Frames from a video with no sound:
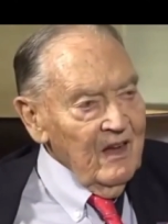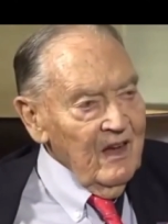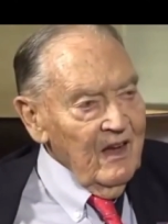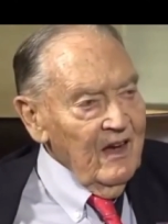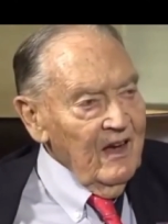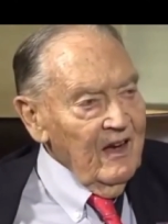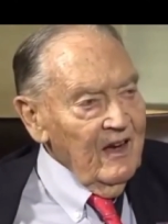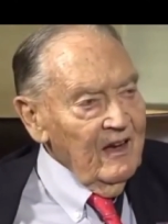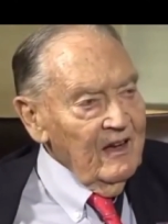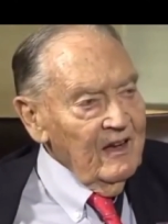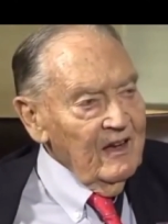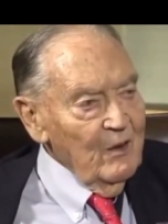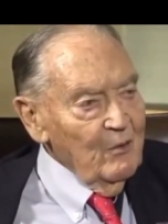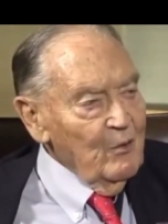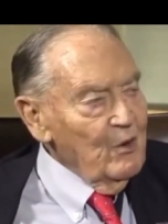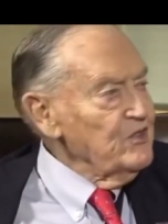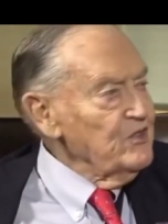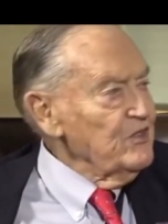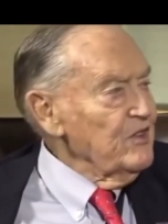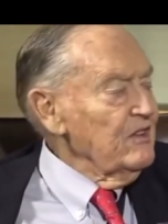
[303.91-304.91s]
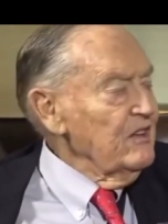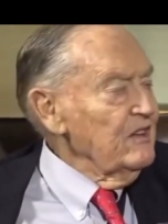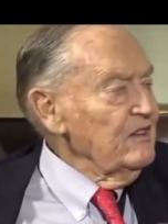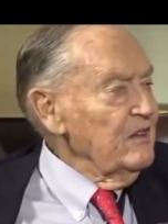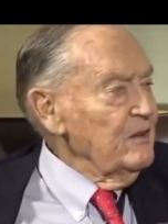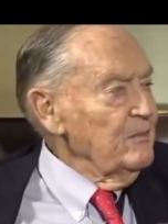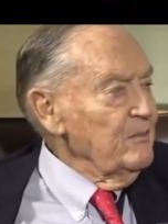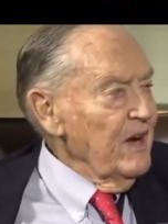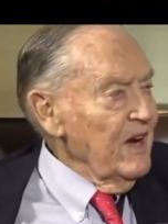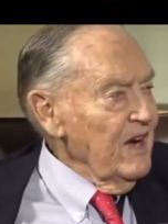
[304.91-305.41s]
And it wasn't that they
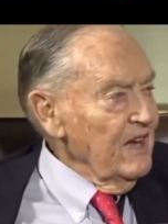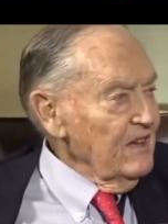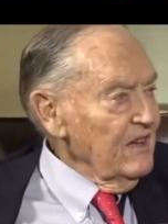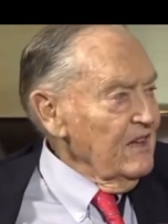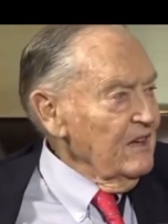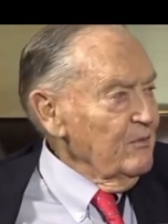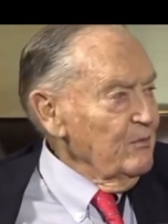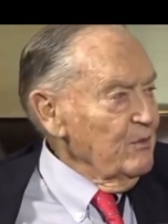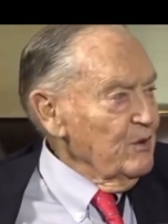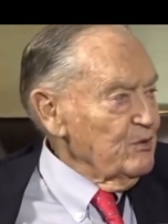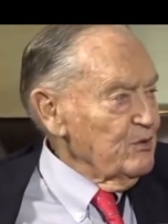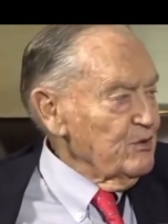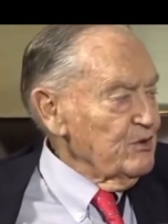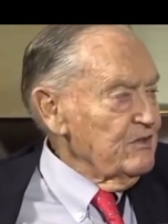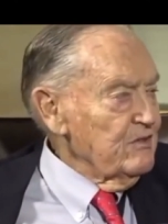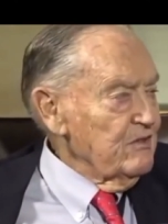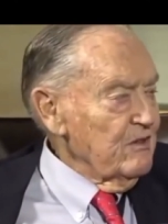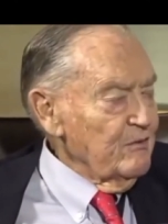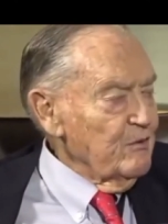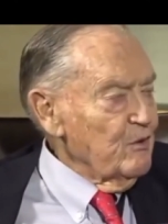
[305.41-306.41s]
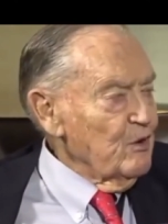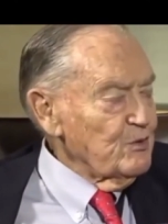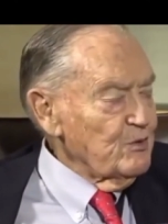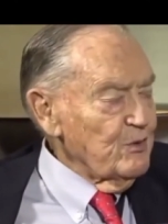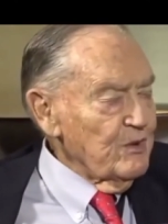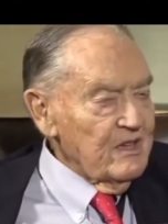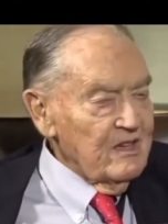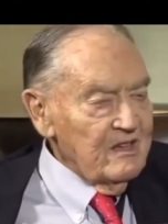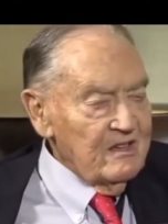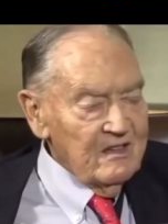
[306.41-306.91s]
did badly, which was, of course,
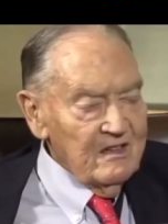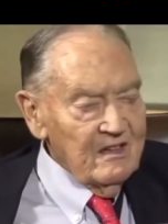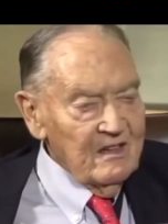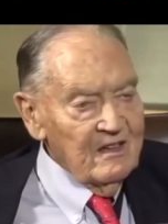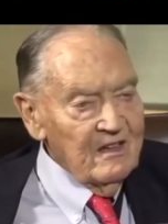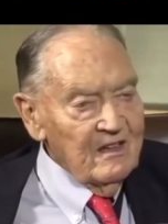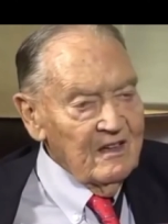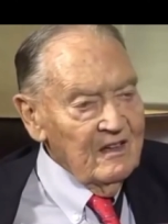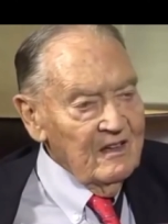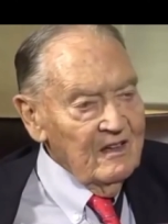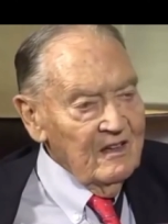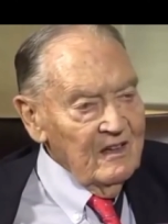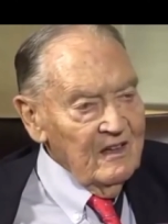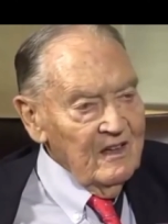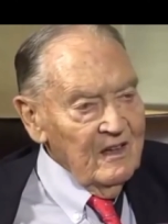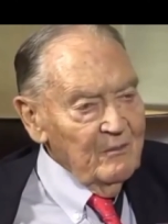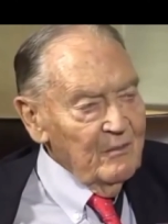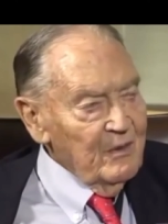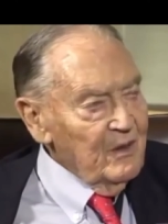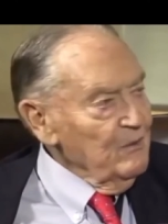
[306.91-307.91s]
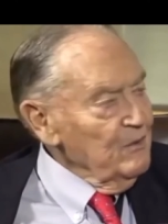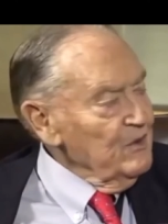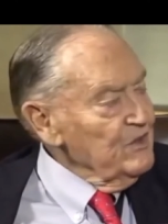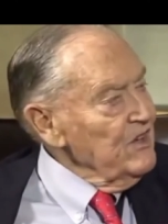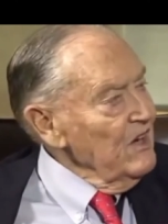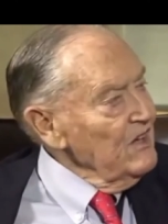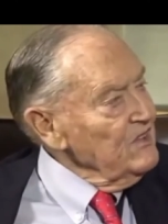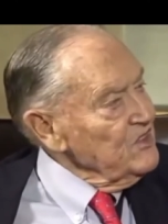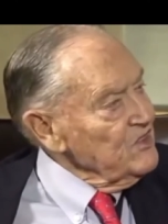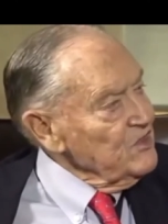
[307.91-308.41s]
what they did, but it
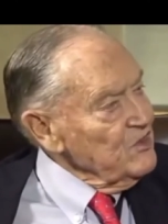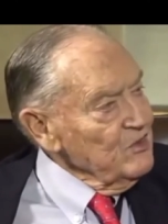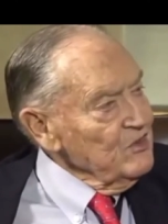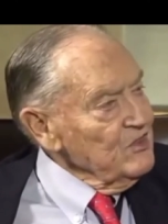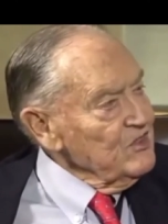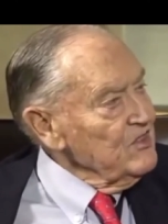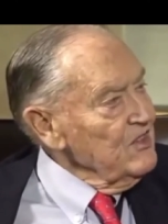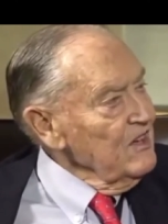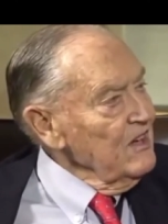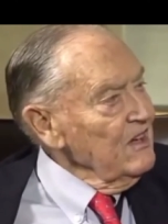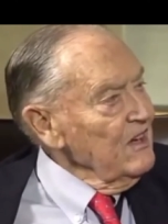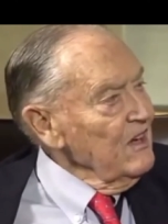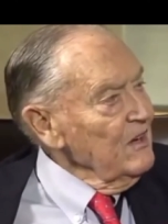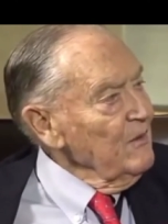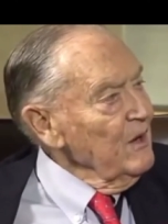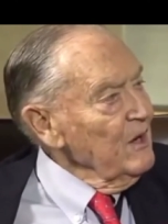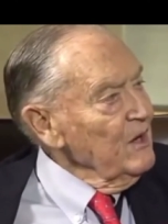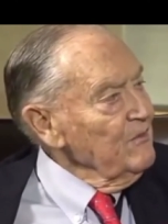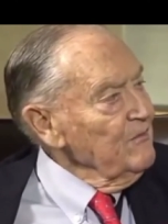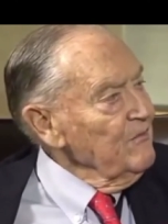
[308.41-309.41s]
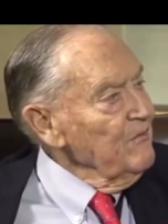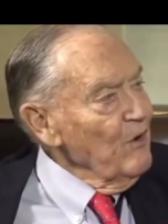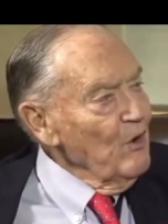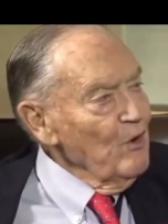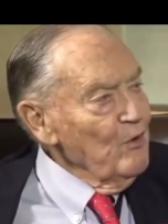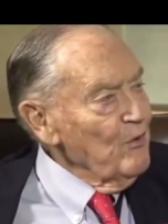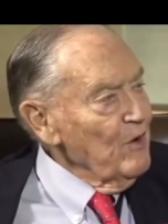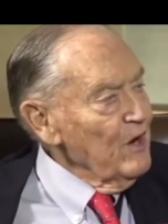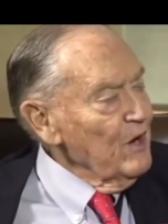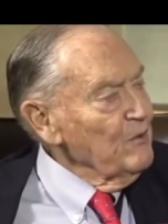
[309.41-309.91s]
was I just couldn't stand to have my
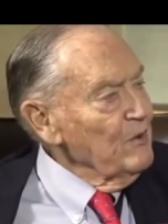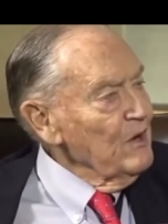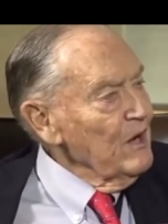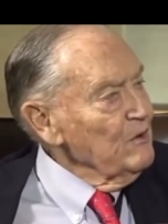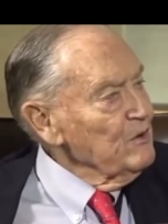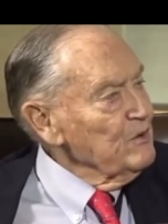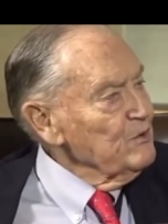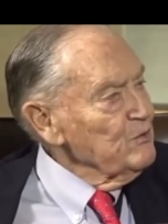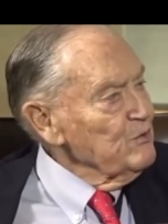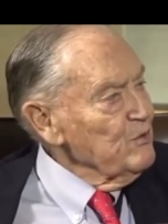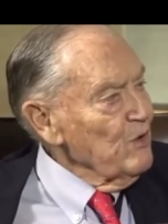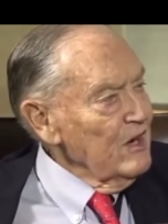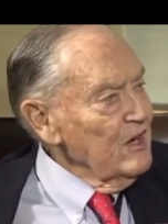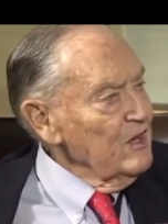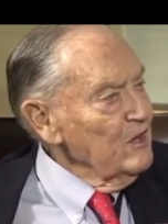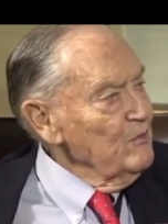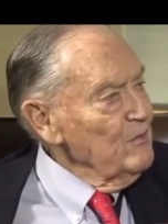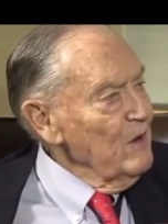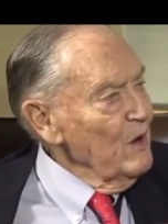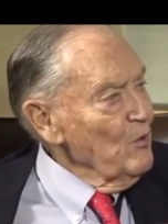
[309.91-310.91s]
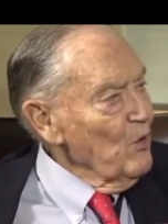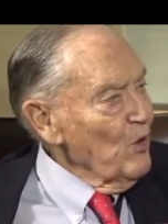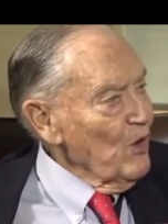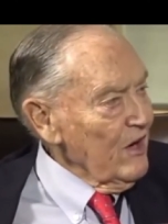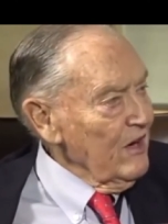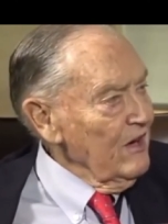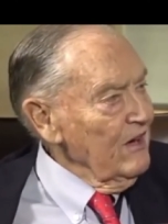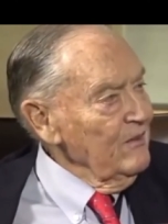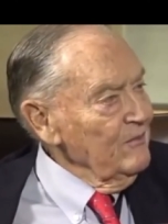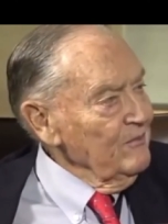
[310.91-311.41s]
phone ring when I was trying to do my
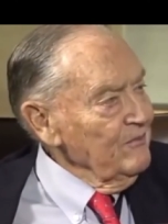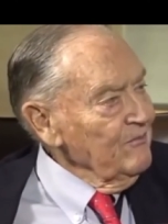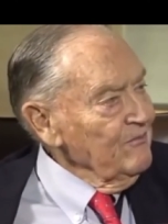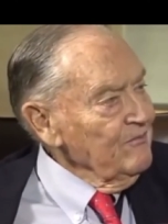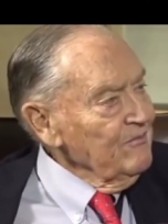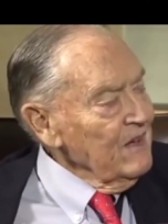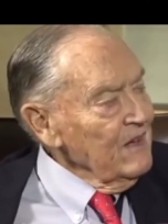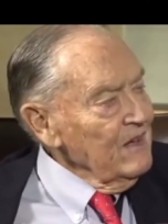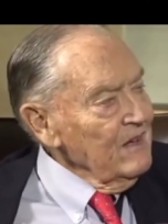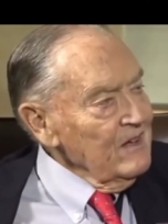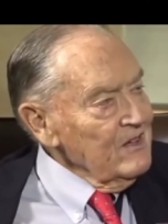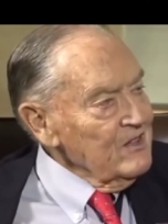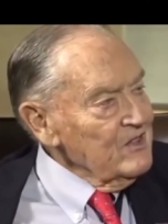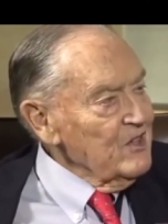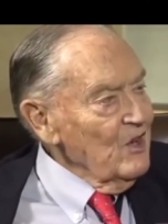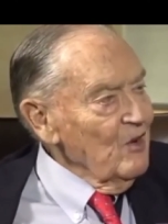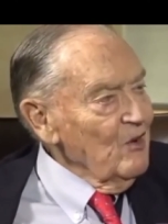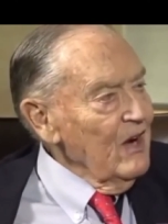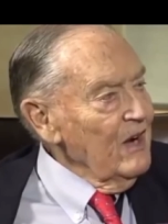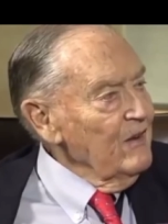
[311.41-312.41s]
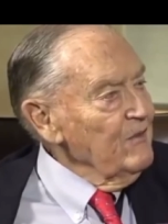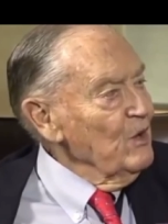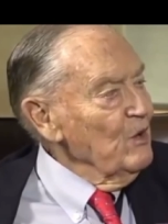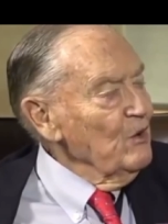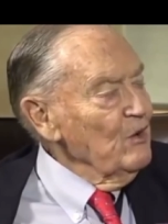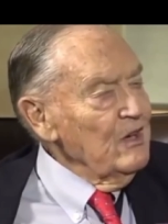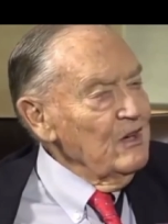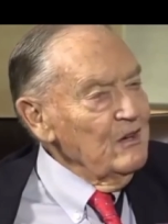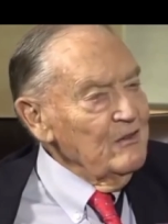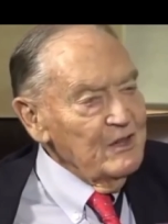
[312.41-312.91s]
work. So I haven't
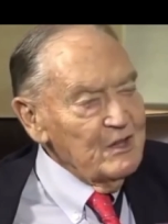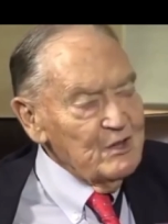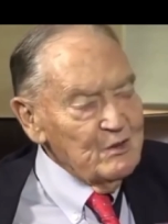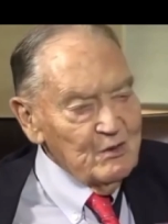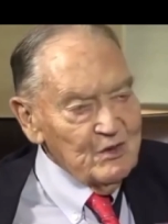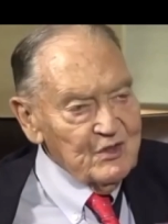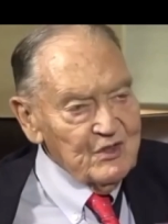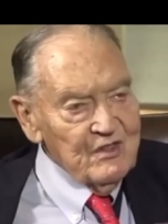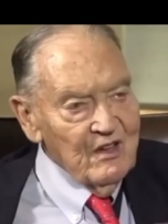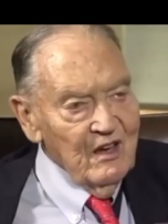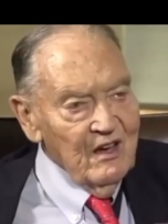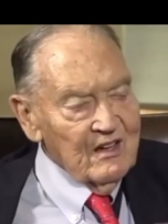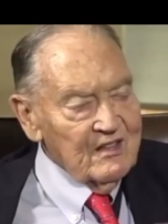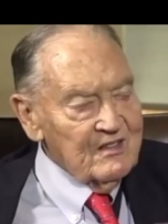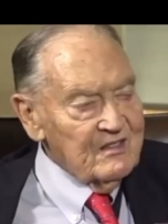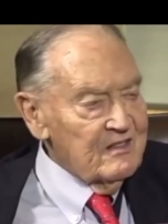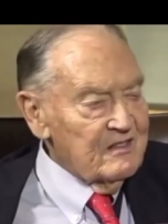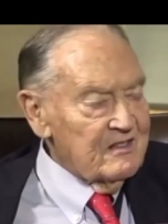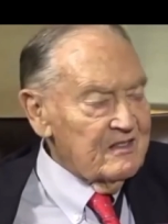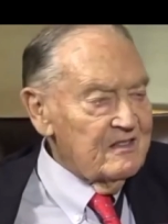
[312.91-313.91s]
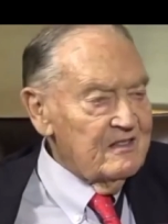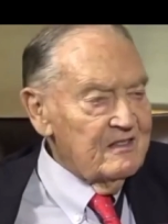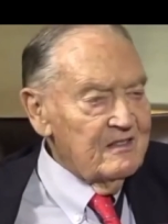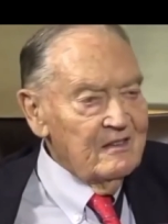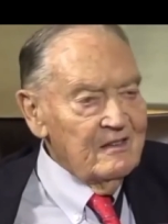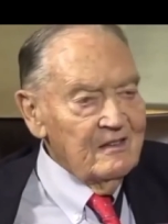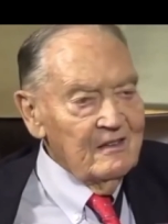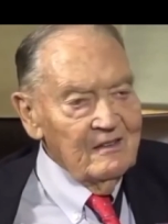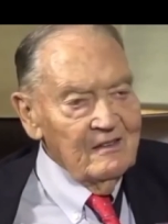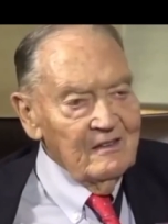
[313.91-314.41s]
owned individual stock since,
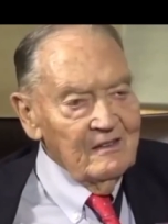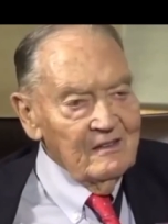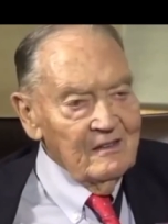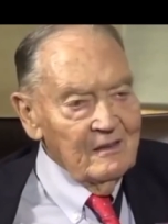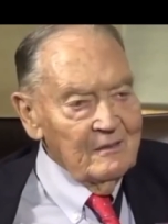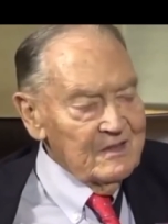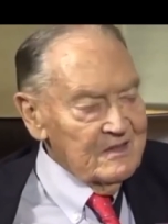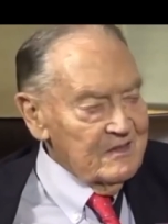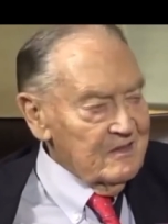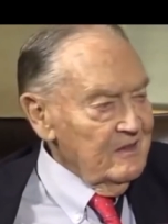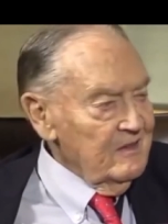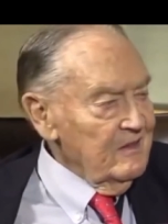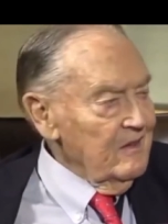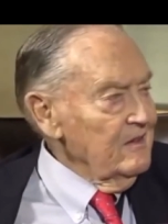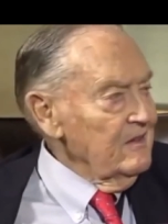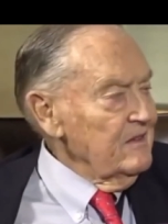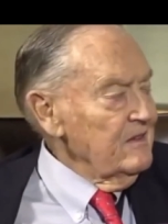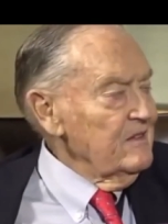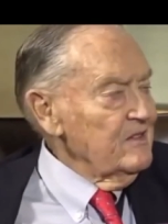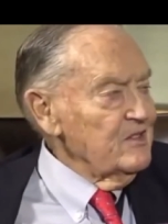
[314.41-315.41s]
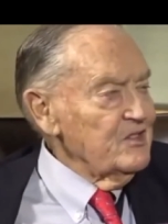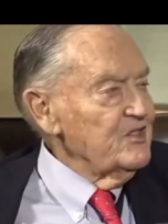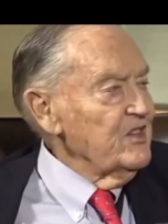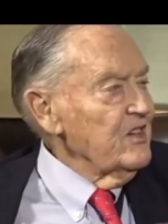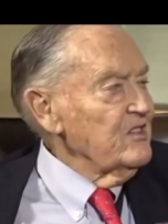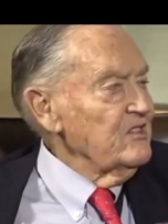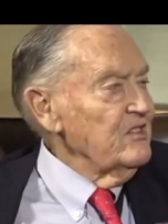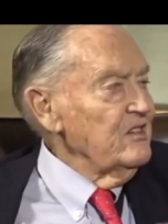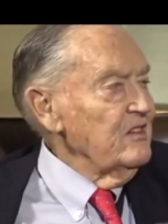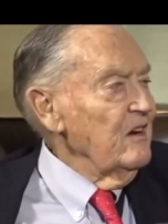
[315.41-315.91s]
let me say,
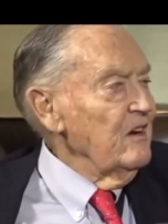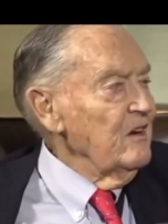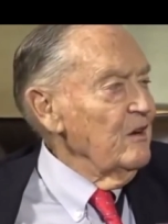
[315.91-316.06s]
1960.